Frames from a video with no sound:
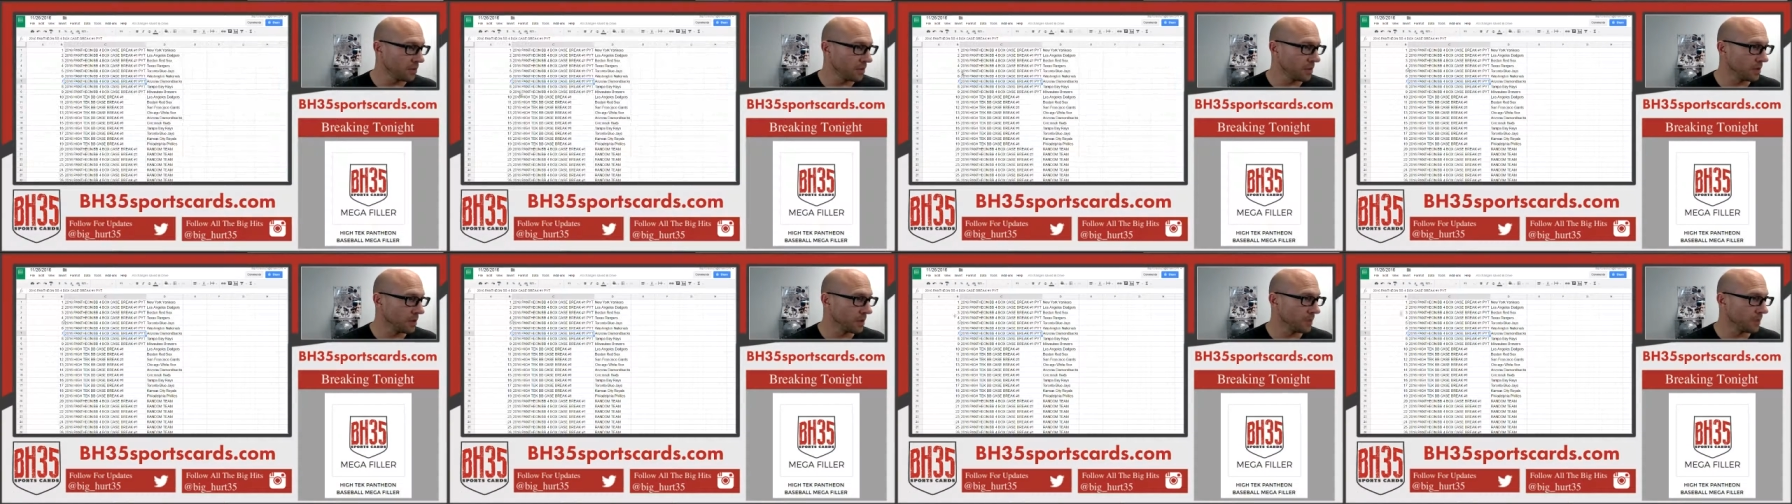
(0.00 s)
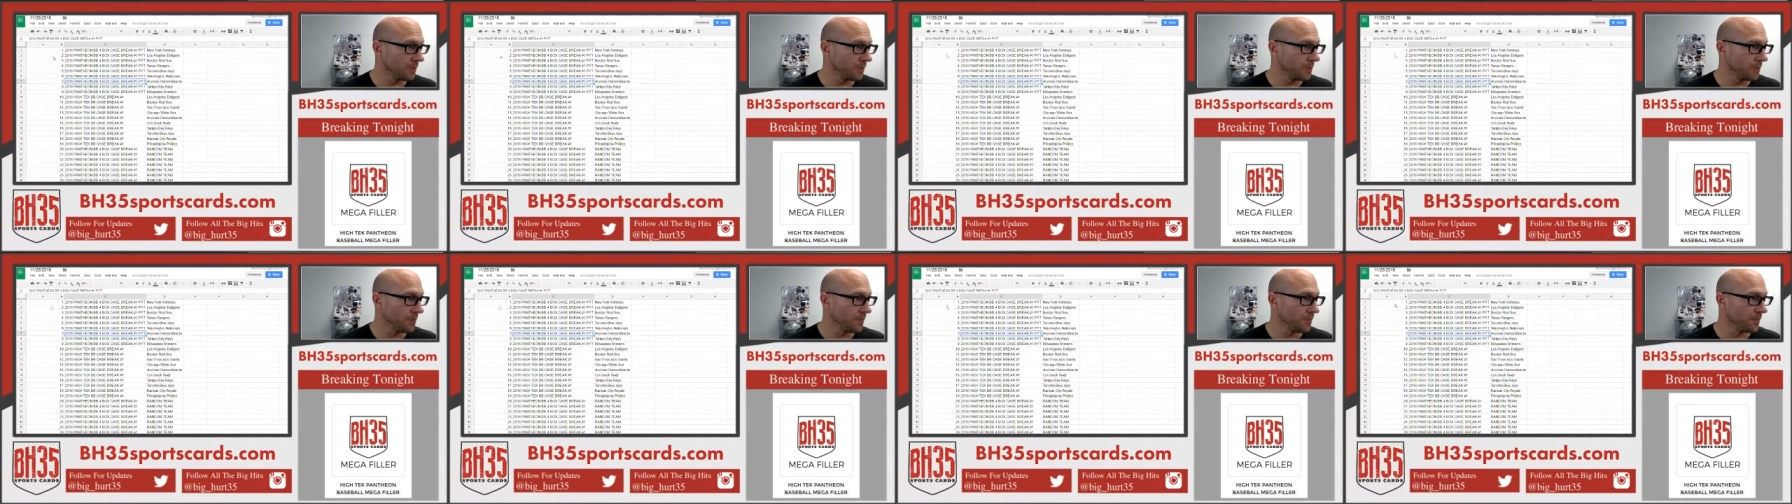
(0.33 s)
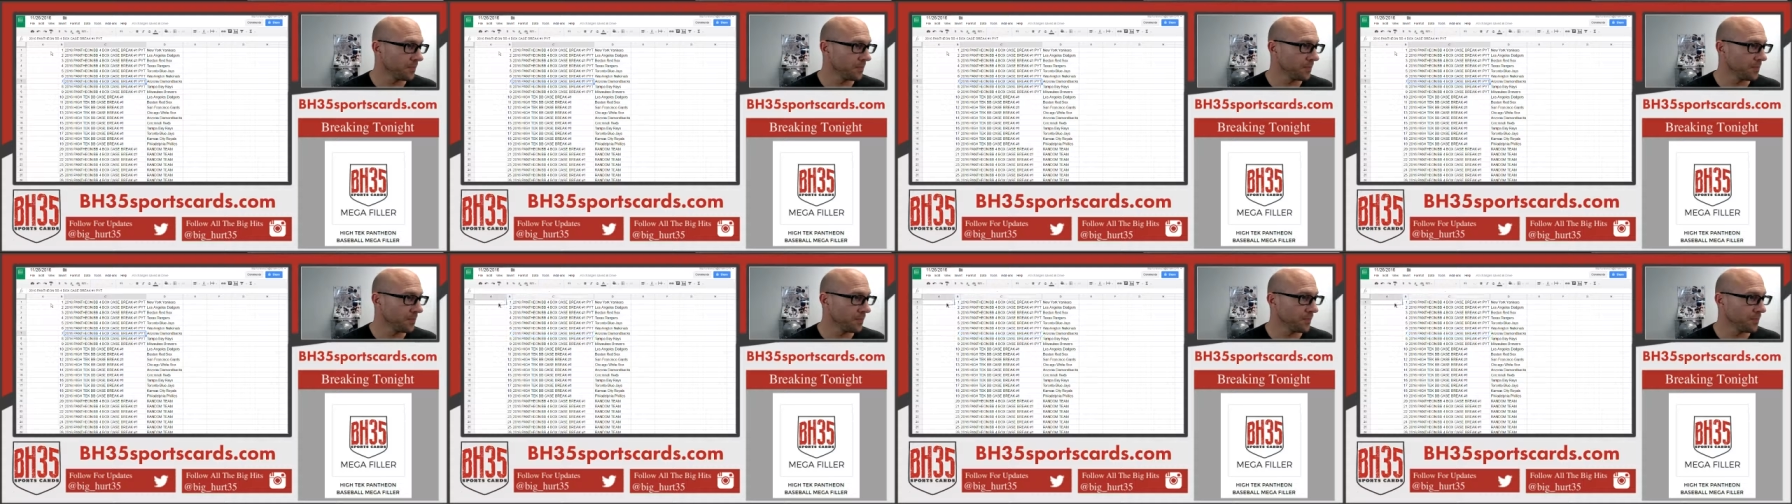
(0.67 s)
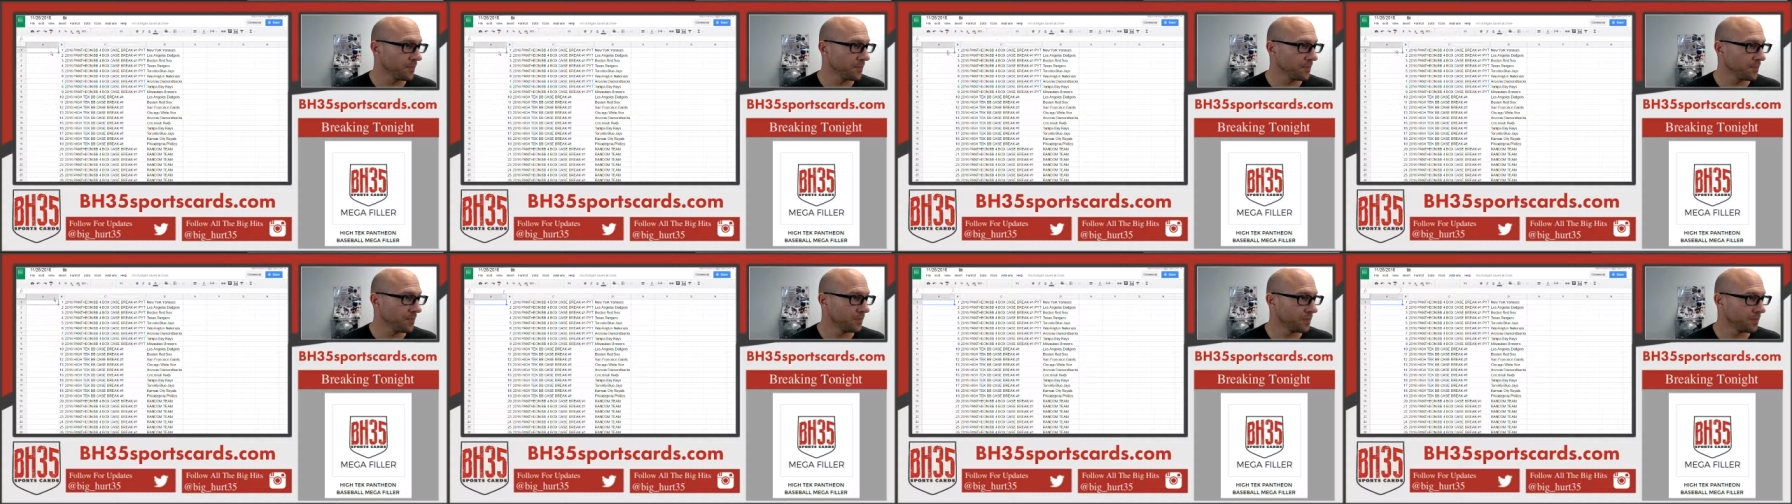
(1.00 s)

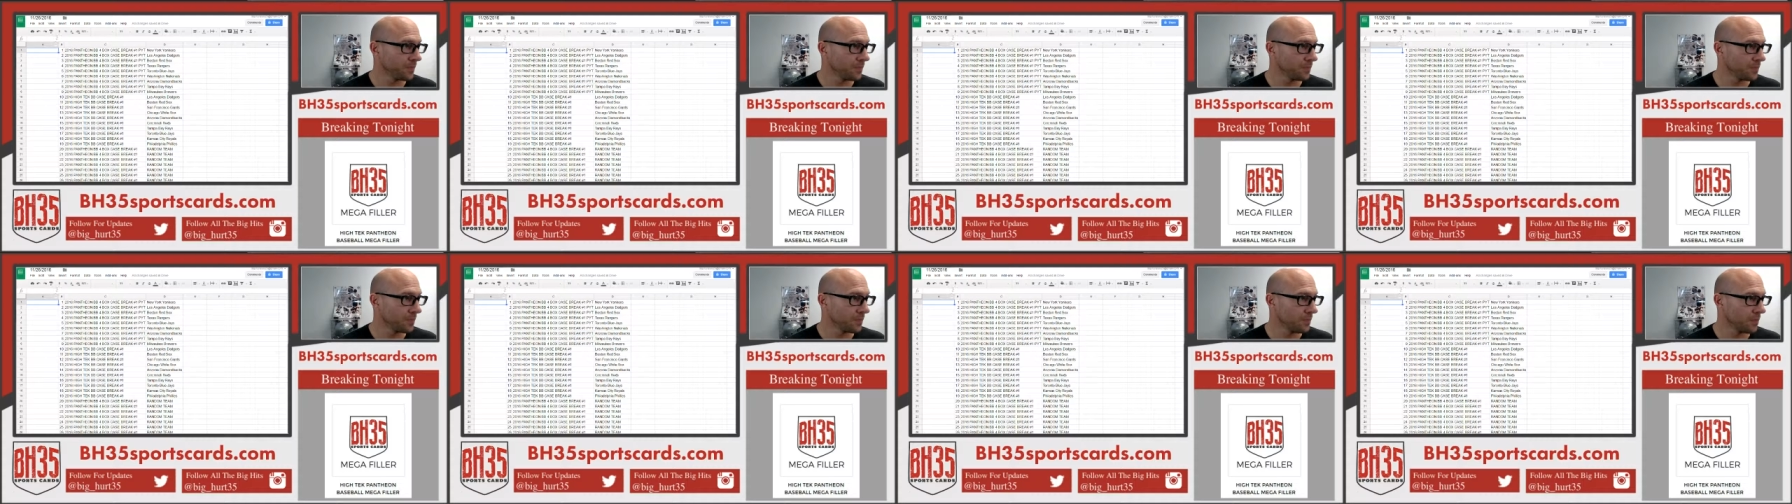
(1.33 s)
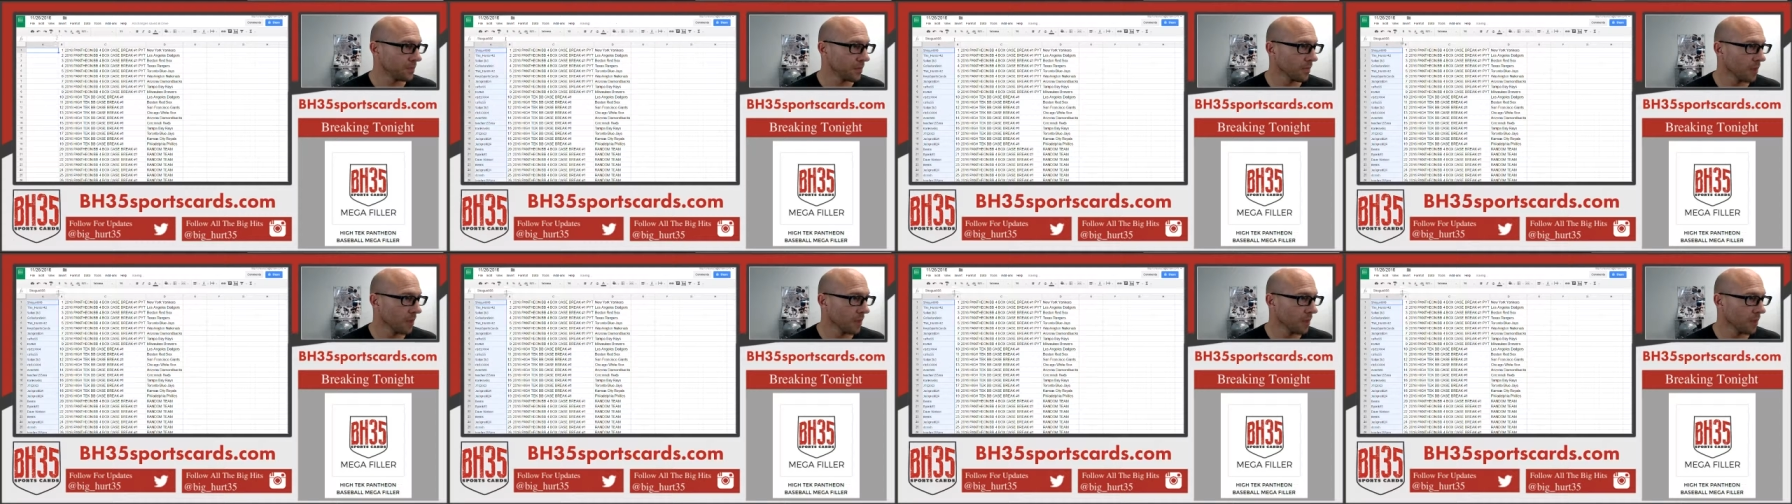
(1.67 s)
one.